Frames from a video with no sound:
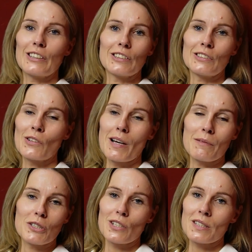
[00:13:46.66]
no, it
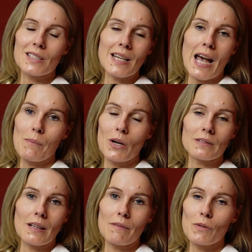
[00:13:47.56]
was just the time
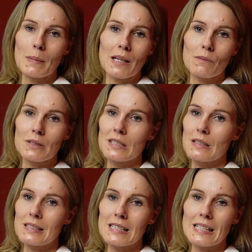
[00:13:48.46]
out then for me. It was
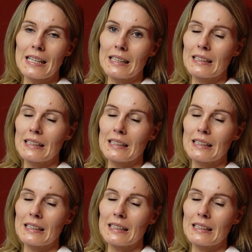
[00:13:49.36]
just like,